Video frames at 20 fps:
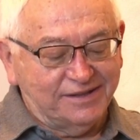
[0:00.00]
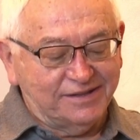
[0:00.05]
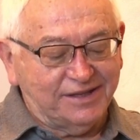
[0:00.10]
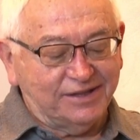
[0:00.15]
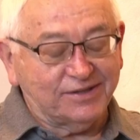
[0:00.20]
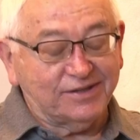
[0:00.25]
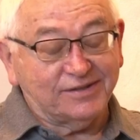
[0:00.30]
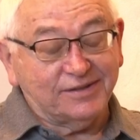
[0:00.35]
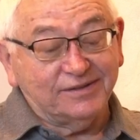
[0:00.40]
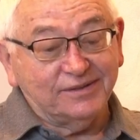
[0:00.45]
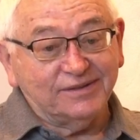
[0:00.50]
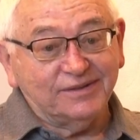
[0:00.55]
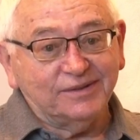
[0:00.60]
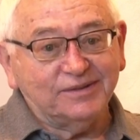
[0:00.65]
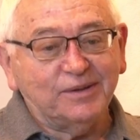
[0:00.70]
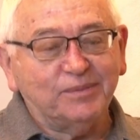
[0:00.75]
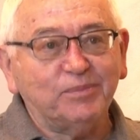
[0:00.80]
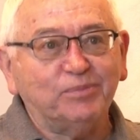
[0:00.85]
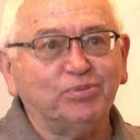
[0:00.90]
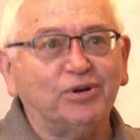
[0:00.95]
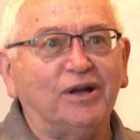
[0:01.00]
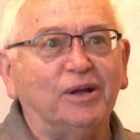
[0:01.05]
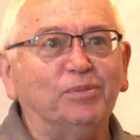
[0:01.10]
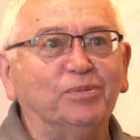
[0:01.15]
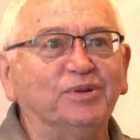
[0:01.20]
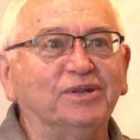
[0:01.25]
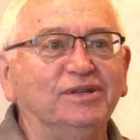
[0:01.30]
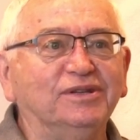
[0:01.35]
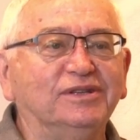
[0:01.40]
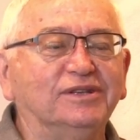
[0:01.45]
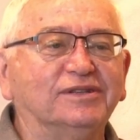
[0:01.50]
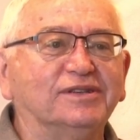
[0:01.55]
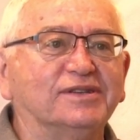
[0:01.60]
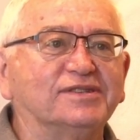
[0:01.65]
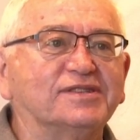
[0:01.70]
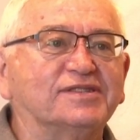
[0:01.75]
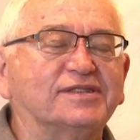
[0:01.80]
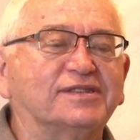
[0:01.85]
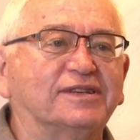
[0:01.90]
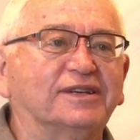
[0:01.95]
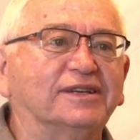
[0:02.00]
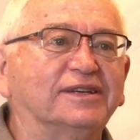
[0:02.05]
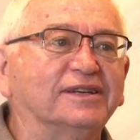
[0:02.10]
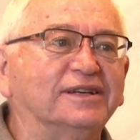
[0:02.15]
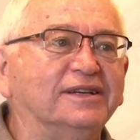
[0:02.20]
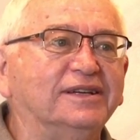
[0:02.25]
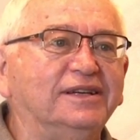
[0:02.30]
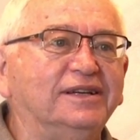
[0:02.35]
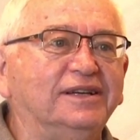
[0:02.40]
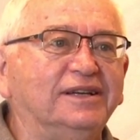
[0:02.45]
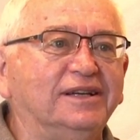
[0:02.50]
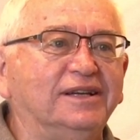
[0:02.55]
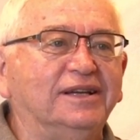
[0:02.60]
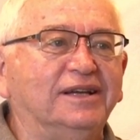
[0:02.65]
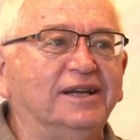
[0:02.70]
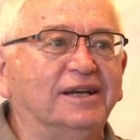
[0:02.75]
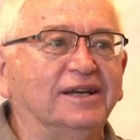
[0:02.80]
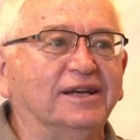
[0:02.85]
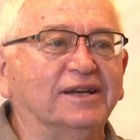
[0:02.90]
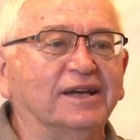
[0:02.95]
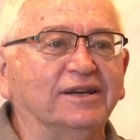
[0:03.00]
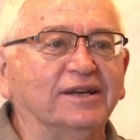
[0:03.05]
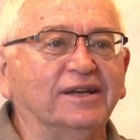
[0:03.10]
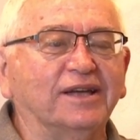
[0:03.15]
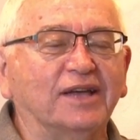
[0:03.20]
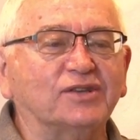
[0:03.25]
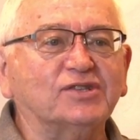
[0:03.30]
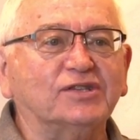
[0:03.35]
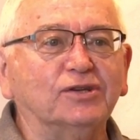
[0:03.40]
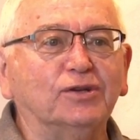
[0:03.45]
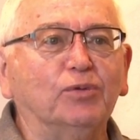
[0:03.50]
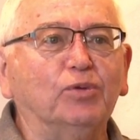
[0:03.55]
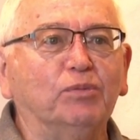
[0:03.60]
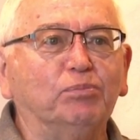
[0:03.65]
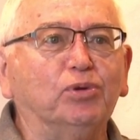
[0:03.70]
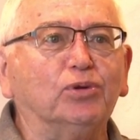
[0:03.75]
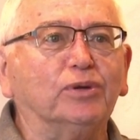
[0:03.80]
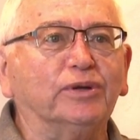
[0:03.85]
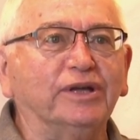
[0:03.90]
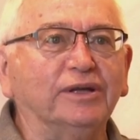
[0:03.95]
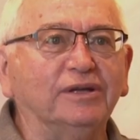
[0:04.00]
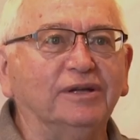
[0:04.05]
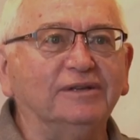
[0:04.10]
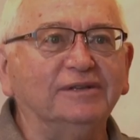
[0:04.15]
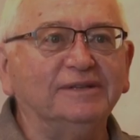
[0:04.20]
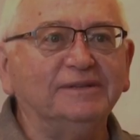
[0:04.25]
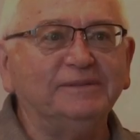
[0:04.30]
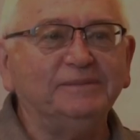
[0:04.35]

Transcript: that probably has to do with bullying.